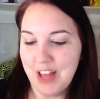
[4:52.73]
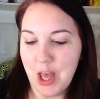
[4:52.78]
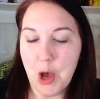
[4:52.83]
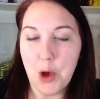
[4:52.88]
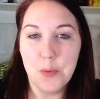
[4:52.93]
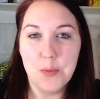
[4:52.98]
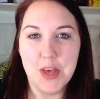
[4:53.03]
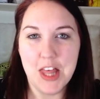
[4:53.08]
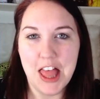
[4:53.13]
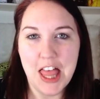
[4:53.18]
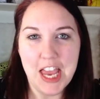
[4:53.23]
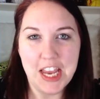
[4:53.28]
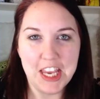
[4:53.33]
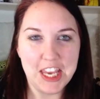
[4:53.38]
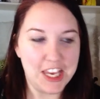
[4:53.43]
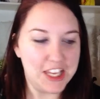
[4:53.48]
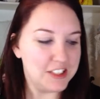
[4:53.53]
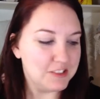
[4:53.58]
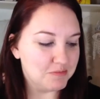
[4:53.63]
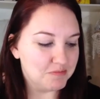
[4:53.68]
Hope you like
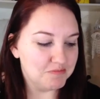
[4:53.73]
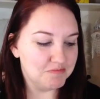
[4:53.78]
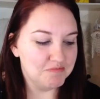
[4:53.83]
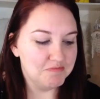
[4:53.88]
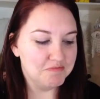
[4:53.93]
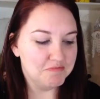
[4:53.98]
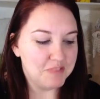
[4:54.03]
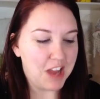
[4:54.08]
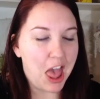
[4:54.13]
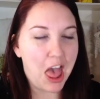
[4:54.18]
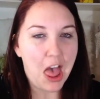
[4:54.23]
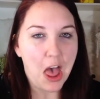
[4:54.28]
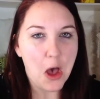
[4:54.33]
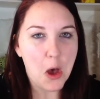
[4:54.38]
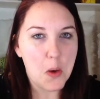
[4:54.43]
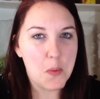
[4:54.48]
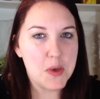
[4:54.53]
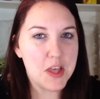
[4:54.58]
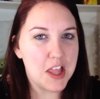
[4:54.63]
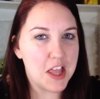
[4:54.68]
it.
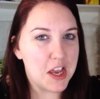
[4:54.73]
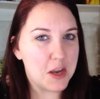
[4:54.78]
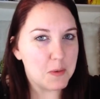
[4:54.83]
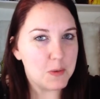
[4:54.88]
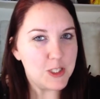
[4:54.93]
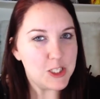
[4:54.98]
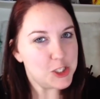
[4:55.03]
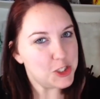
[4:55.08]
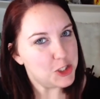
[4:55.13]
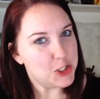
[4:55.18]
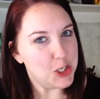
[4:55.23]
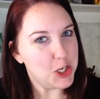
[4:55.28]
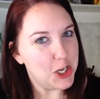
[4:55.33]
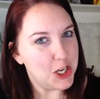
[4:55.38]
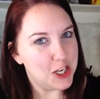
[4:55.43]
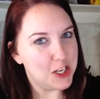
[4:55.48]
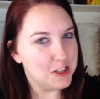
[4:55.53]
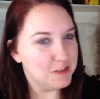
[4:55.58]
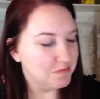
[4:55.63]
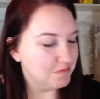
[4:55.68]
Hope you like what you
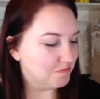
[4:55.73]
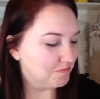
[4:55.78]
see.